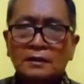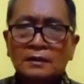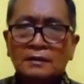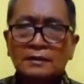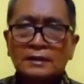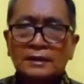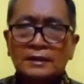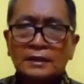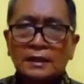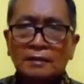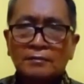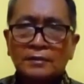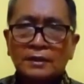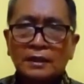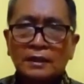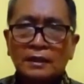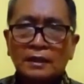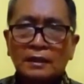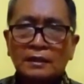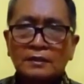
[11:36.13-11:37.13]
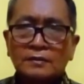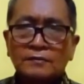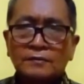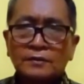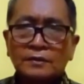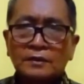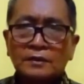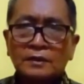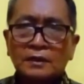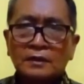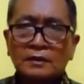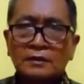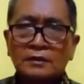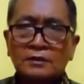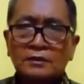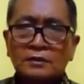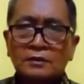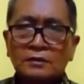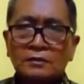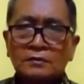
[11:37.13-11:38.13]
The same thing as what the
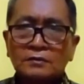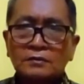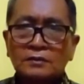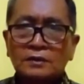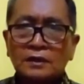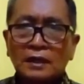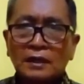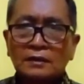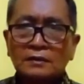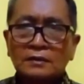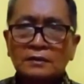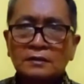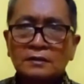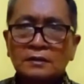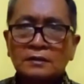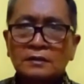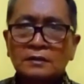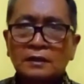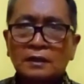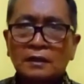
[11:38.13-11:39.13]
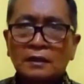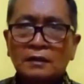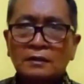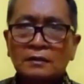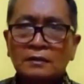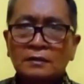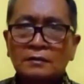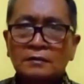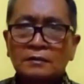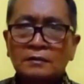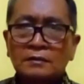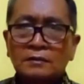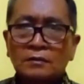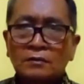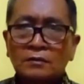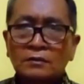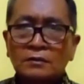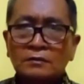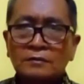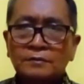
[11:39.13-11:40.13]
two sentences I
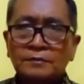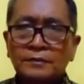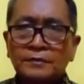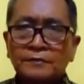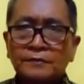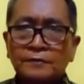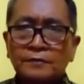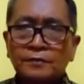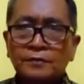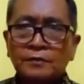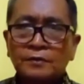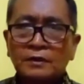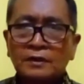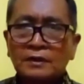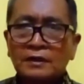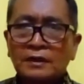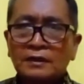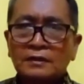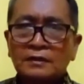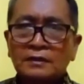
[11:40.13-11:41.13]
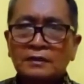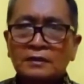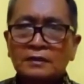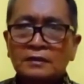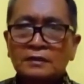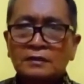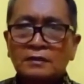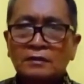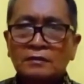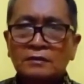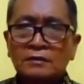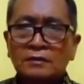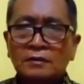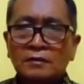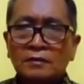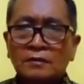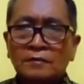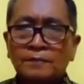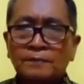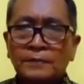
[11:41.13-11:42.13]
told you before, that this is
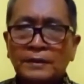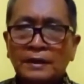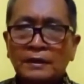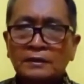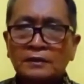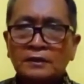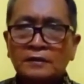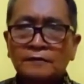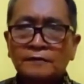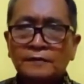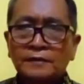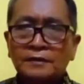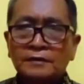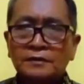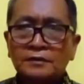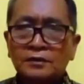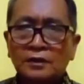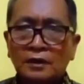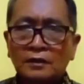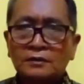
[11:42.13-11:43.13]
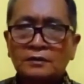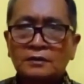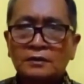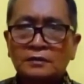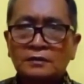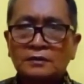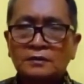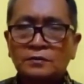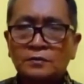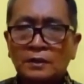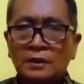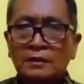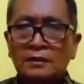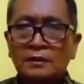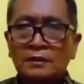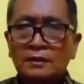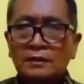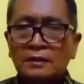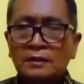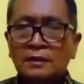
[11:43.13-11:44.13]
also passive constructions.
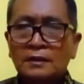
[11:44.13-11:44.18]
Why?